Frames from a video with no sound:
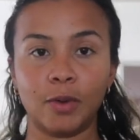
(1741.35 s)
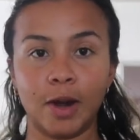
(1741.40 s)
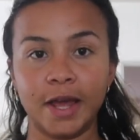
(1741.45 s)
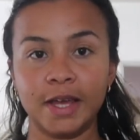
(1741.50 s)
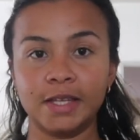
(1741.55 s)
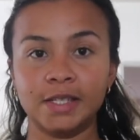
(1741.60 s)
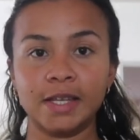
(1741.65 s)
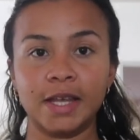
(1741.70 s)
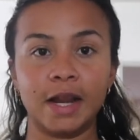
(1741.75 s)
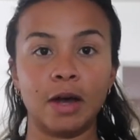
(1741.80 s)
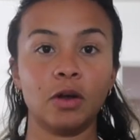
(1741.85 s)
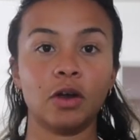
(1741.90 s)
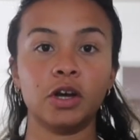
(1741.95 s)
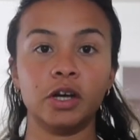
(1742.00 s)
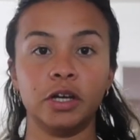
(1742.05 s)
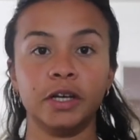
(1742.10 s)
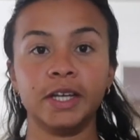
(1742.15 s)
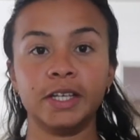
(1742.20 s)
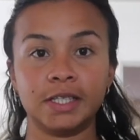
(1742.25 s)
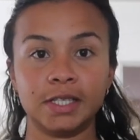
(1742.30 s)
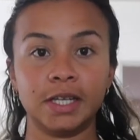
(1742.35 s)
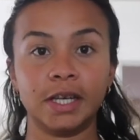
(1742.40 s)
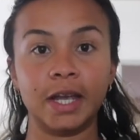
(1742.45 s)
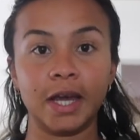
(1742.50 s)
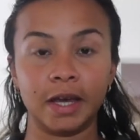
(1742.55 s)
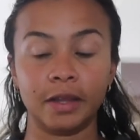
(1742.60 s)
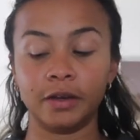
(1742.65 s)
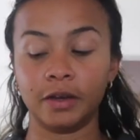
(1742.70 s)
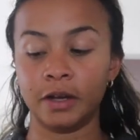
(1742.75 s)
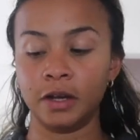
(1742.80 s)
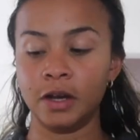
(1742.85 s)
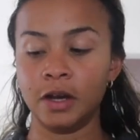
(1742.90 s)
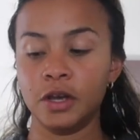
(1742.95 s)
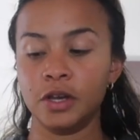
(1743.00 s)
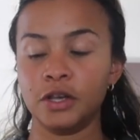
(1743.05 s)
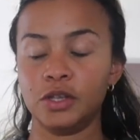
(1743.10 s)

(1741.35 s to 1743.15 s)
rice, and I'll cook it together.